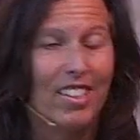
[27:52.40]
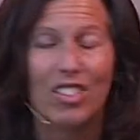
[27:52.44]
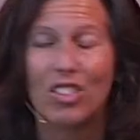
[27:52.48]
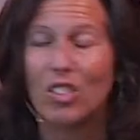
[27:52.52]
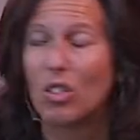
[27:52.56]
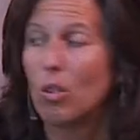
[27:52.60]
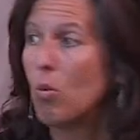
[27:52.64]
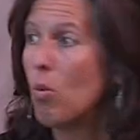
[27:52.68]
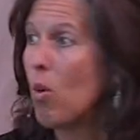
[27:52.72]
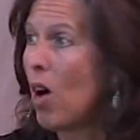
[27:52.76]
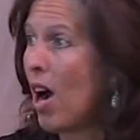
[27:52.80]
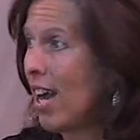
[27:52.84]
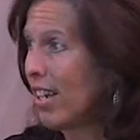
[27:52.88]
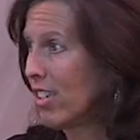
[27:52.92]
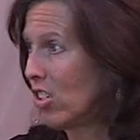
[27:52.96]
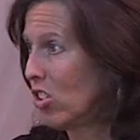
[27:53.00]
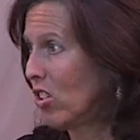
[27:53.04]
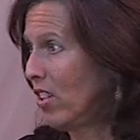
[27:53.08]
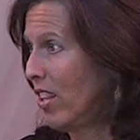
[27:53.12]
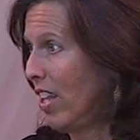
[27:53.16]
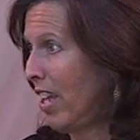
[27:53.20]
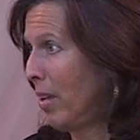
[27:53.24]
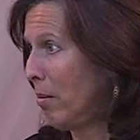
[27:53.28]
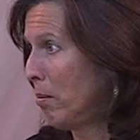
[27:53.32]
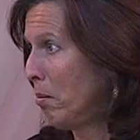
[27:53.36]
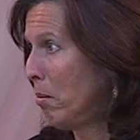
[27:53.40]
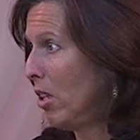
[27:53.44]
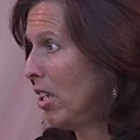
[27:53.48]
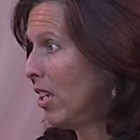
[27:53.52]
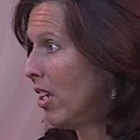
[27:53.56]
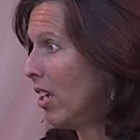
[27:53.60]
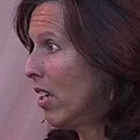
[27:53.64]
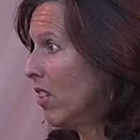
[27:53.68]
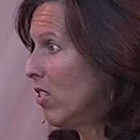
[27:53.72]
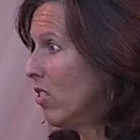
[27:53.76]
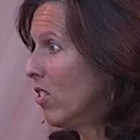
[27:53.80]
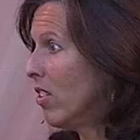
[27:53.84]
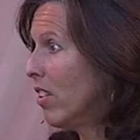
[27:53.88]
to watch them
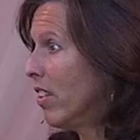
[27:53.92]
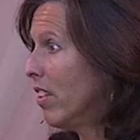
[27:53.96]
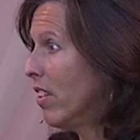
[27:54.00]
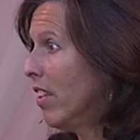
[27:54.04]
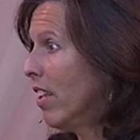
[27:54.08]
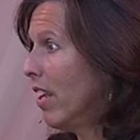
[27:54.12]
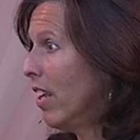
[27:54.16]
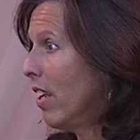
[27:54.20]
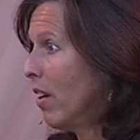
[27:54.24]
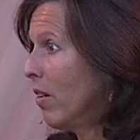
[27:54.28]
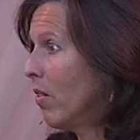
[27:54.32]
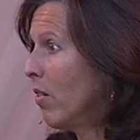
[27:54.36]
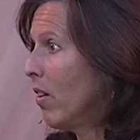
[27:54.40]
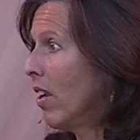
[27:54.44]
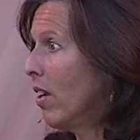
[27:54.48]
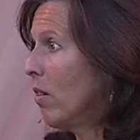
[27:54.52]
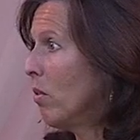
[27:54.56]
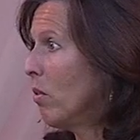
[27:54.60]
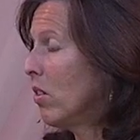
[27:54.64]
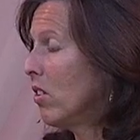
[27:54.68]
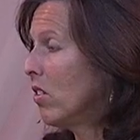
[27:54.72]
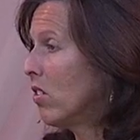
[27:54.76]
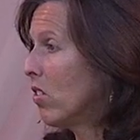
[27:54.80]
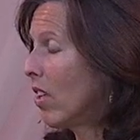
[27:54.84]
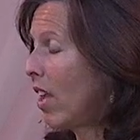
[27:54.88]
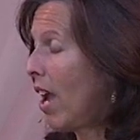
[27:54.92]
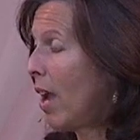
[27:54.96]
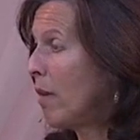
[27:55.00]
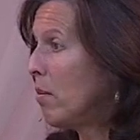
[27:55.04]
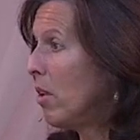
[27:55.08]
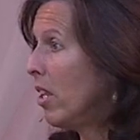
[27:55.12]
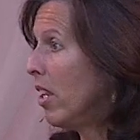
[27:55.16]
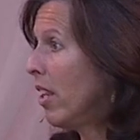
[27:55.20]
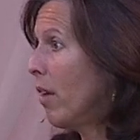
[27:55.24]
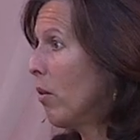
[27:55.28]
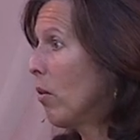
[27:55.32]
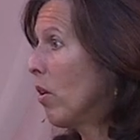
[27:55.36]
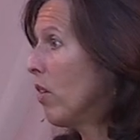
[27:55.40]
because it, it was, I
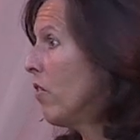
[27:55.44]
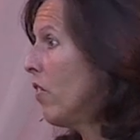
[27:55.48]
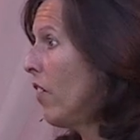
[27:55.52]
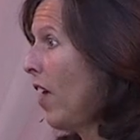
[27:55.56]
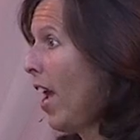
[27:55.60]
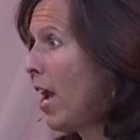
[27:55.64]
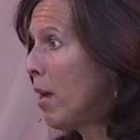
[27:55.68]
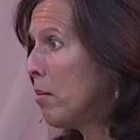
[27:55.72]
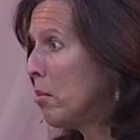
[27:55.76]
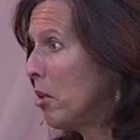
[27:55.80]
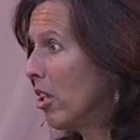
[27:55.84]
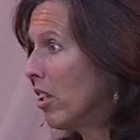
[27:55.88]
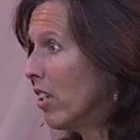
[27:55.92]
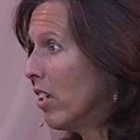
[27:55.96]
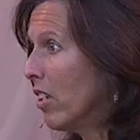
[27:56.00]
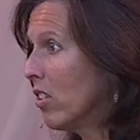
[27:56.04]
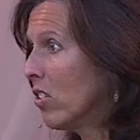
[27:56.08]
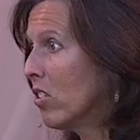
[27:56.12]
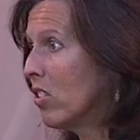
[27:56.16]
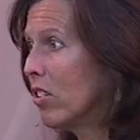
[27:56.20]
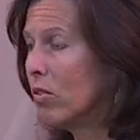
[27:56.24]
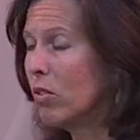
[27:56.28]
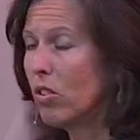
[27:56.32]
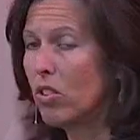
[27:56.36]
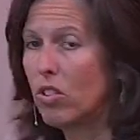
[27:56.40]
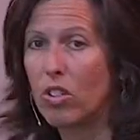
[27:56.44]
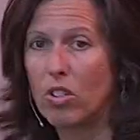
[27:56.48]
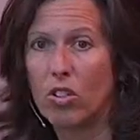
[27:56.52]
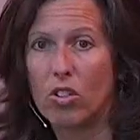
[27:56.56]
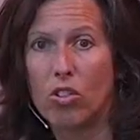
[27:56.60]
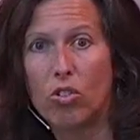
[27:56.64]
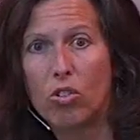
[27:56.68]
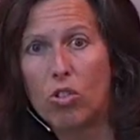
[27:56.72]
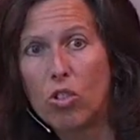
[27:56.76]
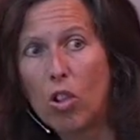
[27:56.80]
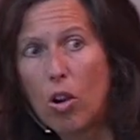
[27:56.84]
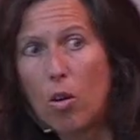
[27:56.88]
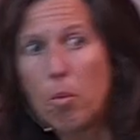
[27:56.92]
mean, they were fabulous. It was
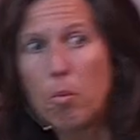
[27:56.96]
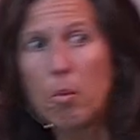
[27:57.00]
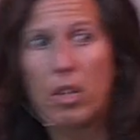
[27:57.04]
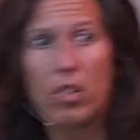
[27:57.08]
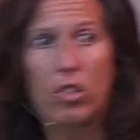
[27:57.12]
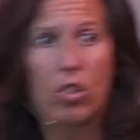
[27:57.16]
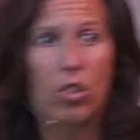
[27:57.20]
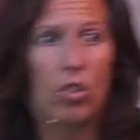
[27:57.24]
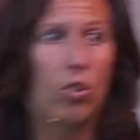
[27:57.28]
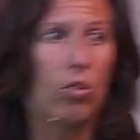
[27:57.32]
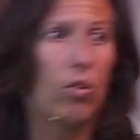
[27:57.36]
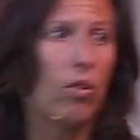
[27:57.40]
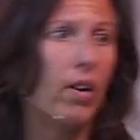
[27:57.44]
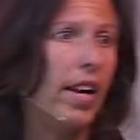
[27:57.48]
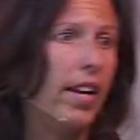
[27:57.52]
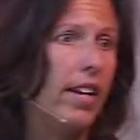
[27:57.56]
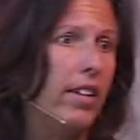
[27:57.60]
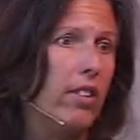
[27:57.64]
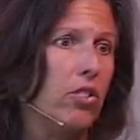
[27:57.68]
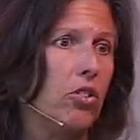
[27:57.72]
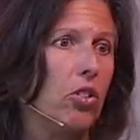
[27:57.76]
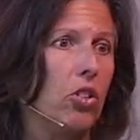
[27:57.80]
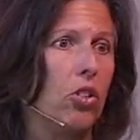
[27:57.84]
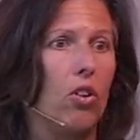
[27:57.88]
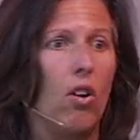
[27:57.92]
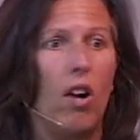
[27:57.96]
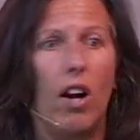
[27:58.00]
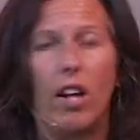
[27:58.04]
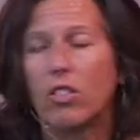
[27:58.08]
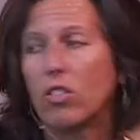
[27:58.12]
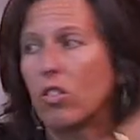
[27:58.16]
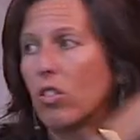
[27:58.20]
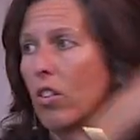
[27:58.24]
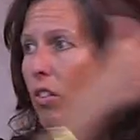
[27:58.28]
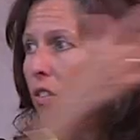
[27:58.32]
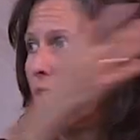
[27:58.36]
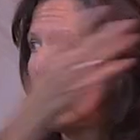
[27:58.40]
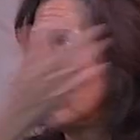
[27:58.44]
just so much grace
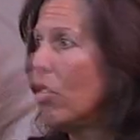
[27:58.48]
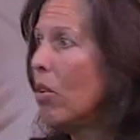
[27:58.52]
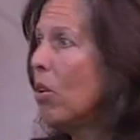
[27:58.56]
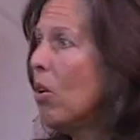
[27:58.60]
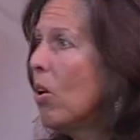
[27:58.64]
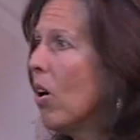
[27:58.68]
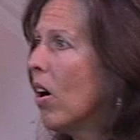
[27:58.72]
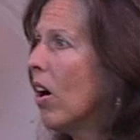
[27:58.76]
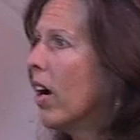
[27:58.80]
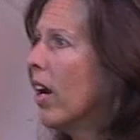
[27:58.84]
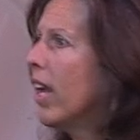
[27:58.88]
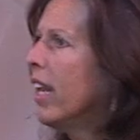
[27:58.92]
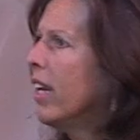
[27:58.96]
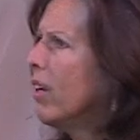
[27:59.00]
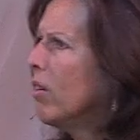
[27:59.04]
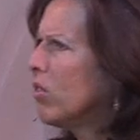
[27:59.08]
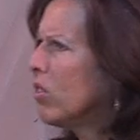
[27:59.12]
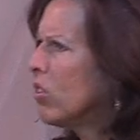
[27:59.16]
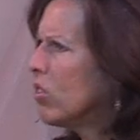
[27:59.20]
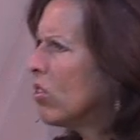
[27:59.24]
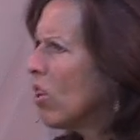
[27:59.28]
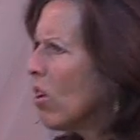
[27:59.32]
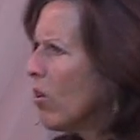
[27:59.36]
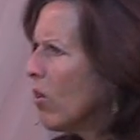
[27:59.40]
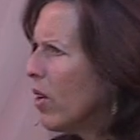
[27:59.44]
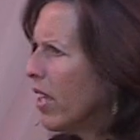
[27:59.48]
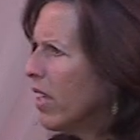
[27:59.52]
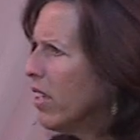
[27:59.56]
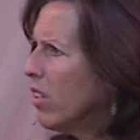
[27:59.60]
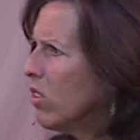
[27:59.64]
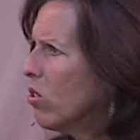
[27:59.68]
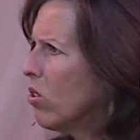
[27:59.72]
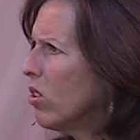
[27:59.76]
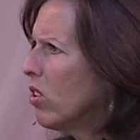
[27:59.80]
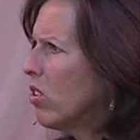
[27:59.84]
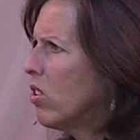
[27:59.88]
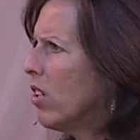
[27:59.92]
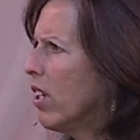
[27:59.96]
across the floor. And it was so
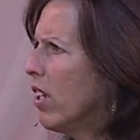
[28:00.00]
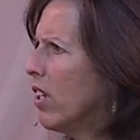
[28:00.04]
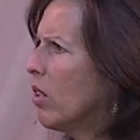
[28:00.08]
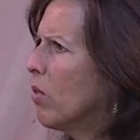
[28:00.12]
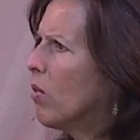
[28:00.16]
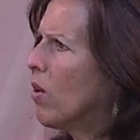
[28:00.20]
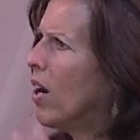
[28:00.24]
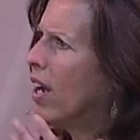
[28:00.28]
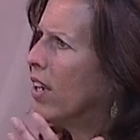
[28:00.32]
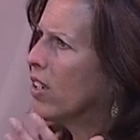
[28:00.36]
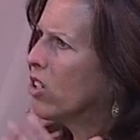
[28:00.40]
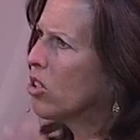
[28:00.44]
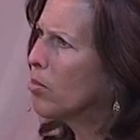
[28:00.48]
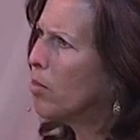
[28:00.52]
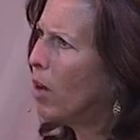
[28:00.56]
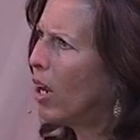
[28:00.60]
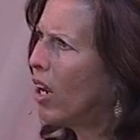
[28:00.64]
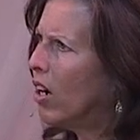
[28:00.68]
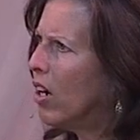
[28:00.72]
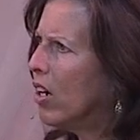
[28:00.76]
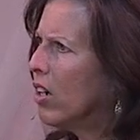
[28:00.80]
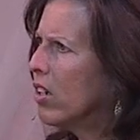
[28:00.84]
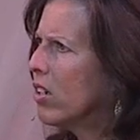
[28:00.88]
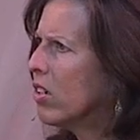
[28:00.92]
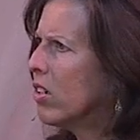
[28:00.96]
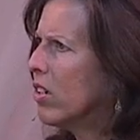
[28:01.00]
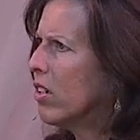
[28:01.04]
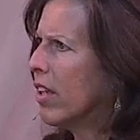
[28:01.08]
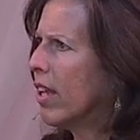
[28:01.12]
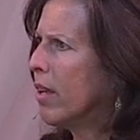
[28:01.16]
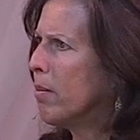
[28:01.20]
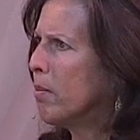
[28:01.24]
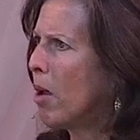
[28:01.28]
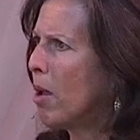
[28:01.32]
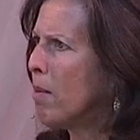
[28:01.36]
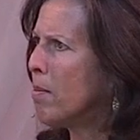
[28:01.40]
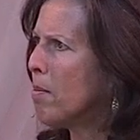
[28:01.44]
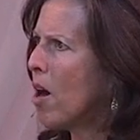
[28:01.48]
interesting to watch my uncle
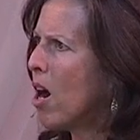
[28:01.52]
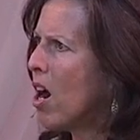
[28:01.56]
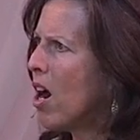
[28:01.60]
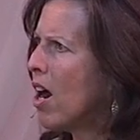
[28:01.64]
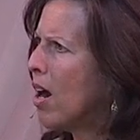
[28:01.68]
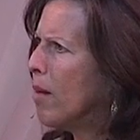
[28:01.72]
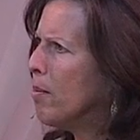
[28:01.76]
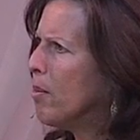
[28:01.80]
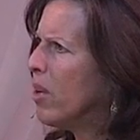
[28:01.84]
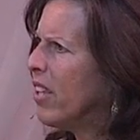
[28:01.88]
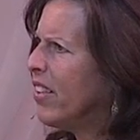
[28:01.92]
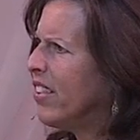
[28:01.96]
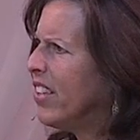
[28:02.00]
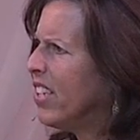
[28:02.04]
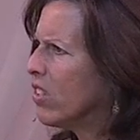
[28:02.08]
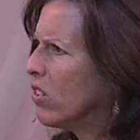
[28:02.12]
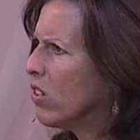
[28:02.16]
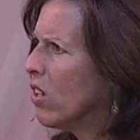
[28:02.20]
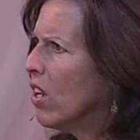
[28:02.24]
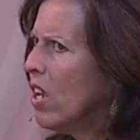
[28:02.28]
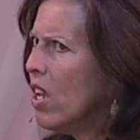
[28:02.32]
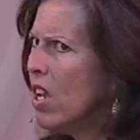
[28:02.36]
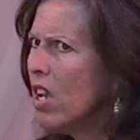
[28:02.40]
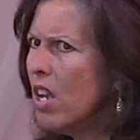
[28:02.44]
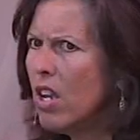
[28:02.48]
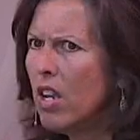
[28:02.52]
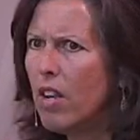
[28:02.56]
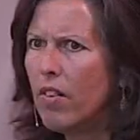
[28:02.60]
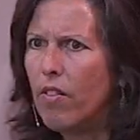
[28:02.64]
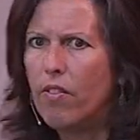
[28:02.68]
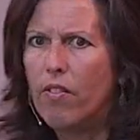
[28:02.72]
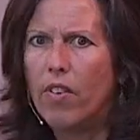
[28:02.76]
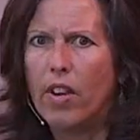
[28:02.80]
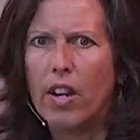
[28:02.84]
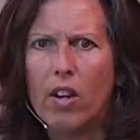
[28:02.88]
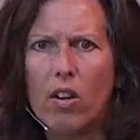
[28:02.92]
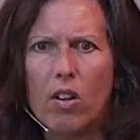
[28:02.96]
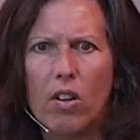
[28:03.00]
and my mom in this
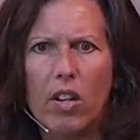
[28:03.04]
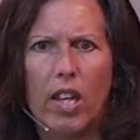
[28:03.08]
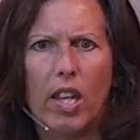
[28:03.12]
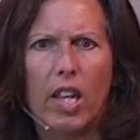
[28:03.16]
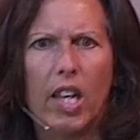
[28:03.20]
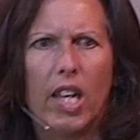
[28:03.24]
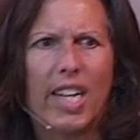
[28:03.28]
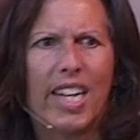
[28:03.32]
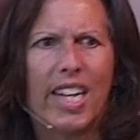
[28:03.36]
very